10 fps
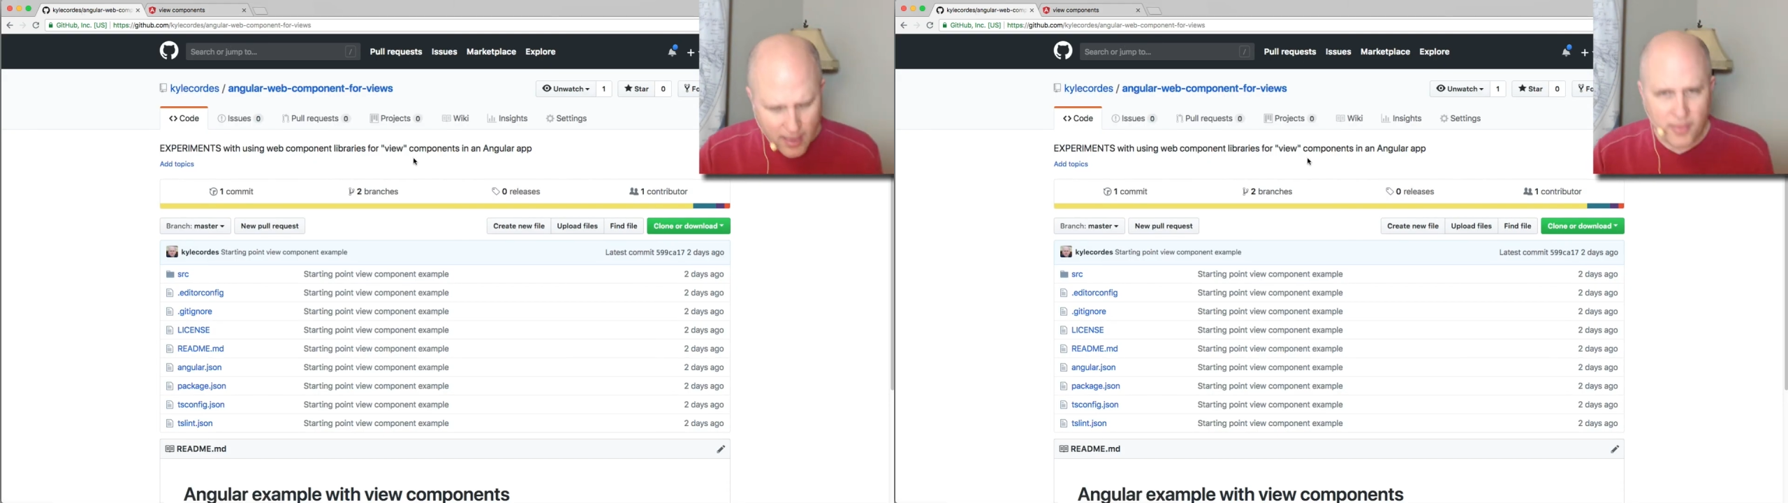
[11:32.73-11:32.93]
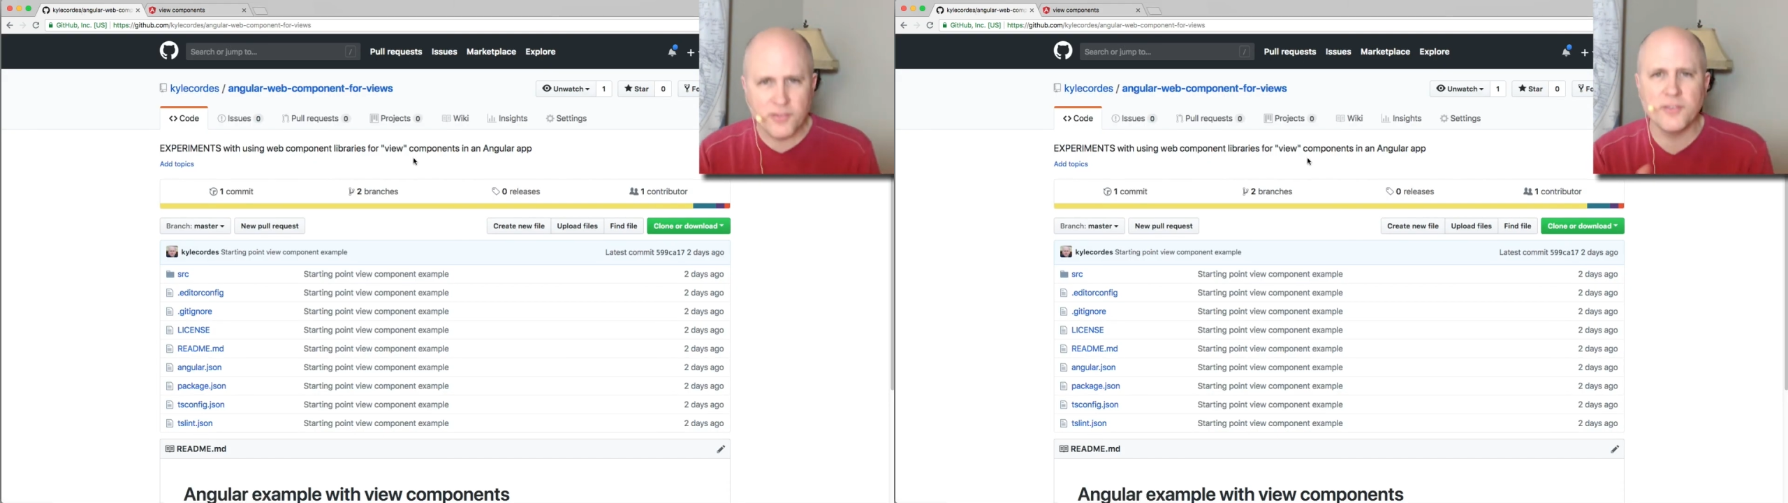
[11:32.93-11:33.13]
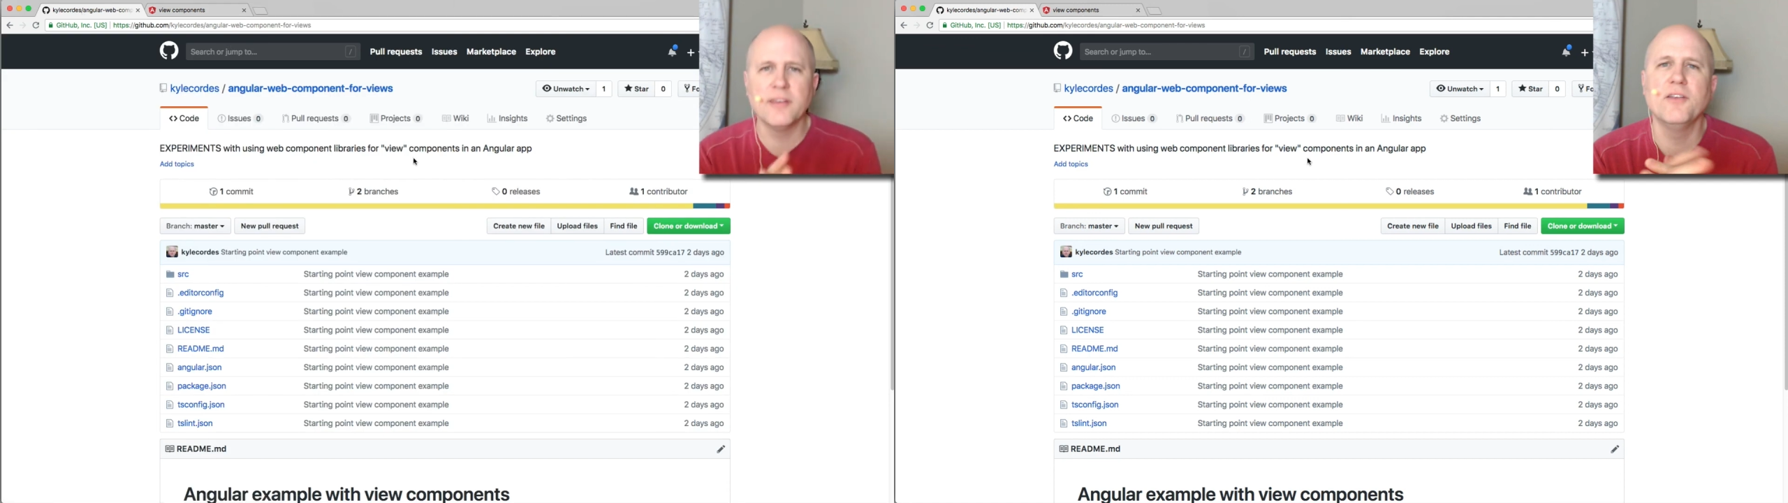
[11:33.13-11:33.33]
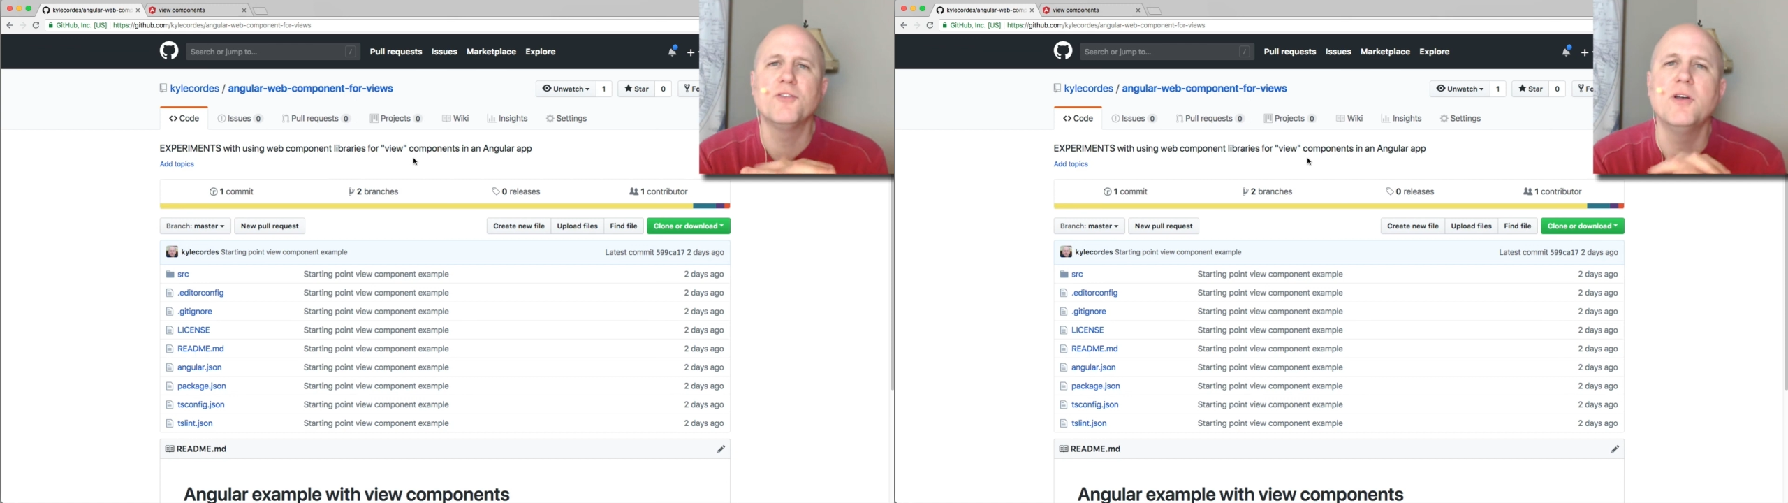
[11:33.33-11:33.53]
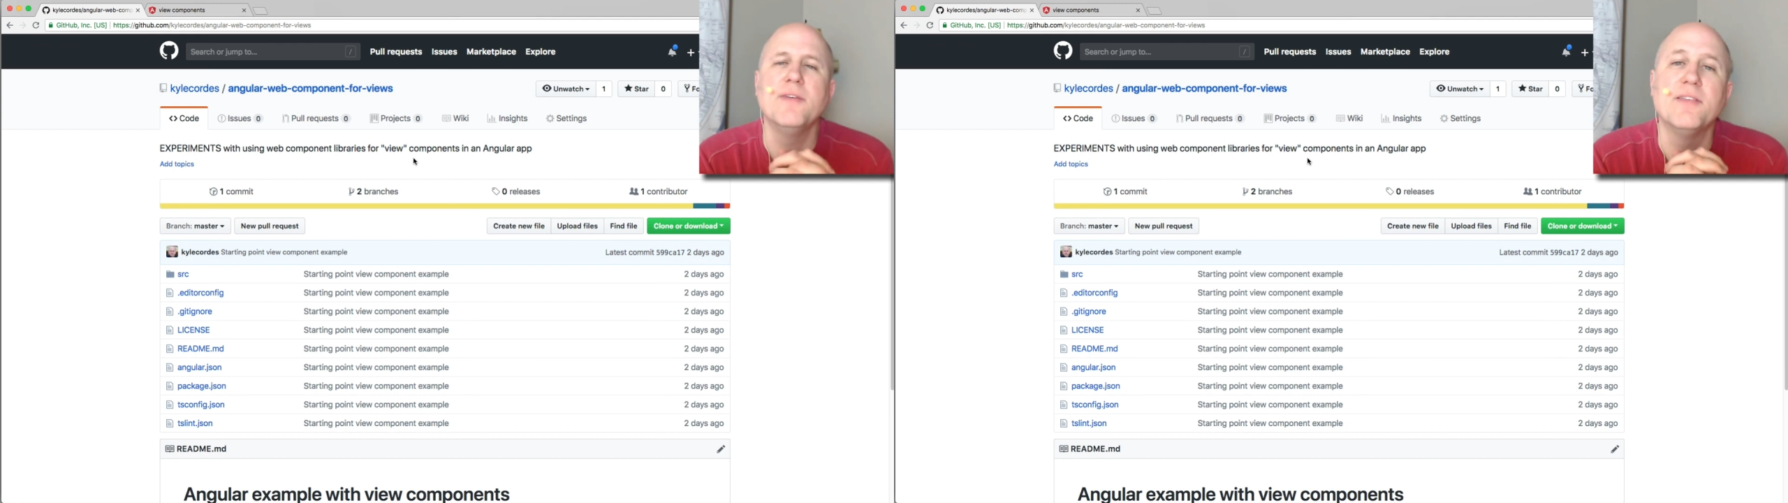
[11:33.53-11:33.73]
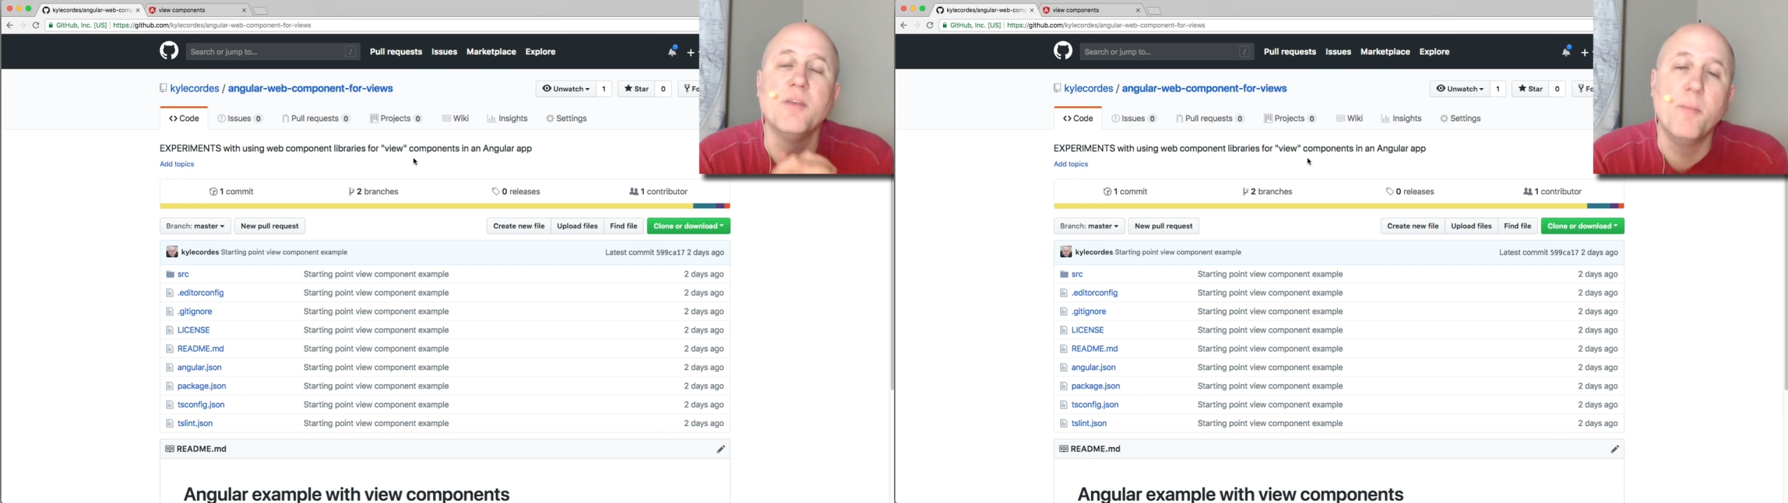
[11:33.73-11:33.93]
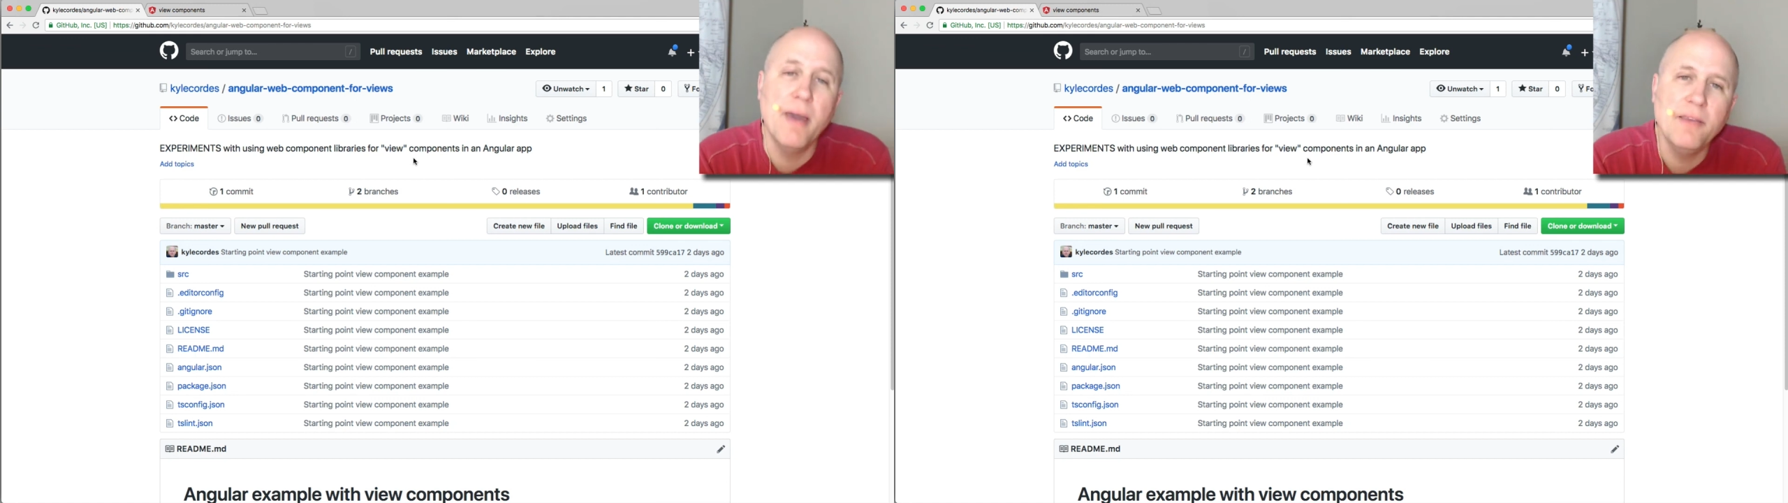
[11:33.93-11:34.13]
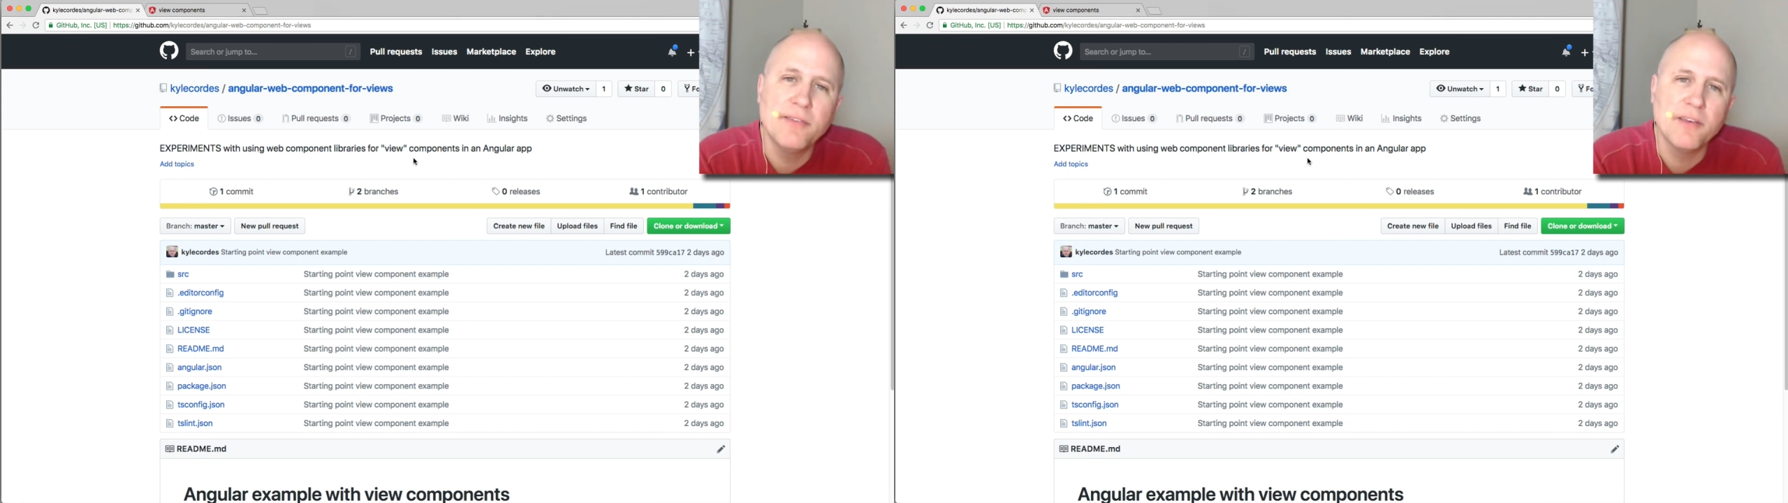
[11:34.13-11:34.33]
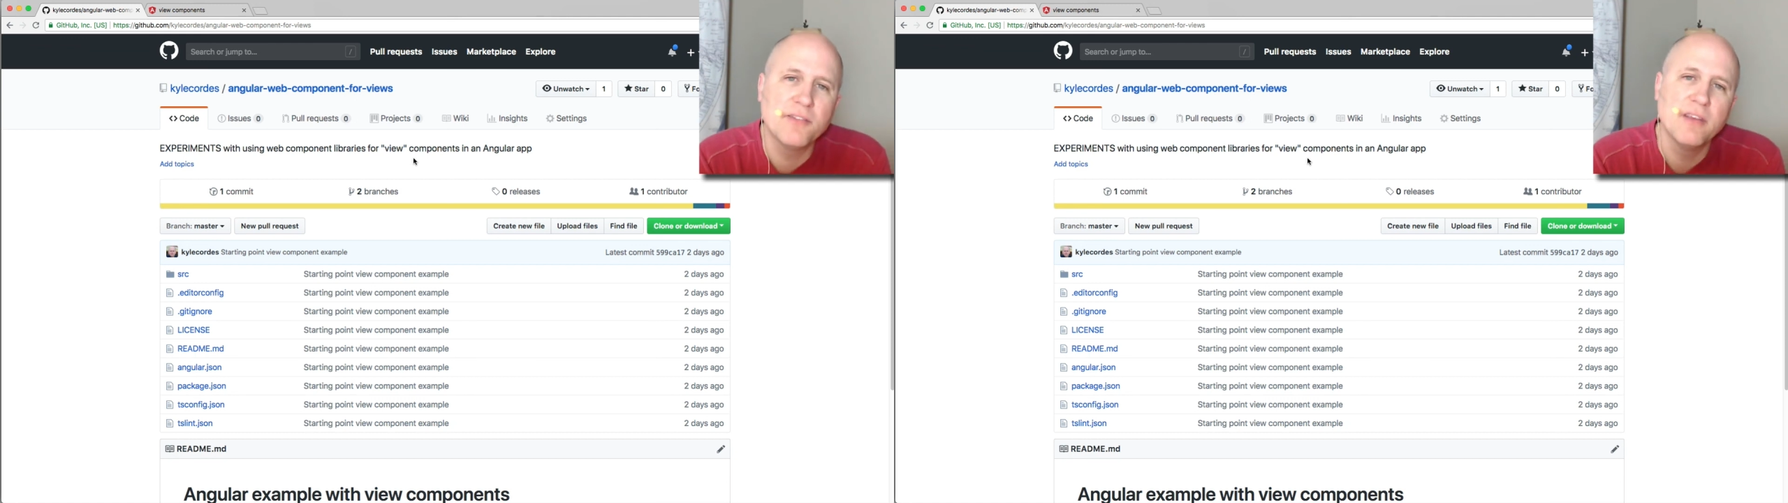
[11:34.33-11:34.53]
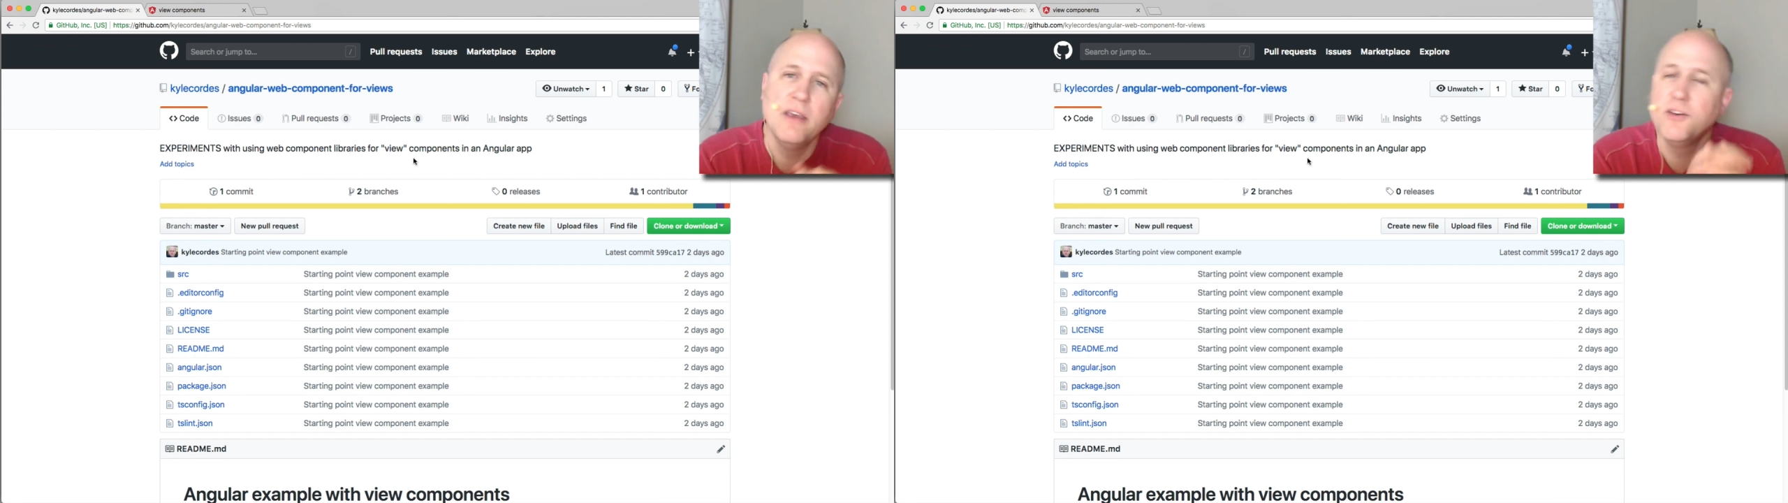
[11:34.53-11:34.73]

This is going to serve as the basis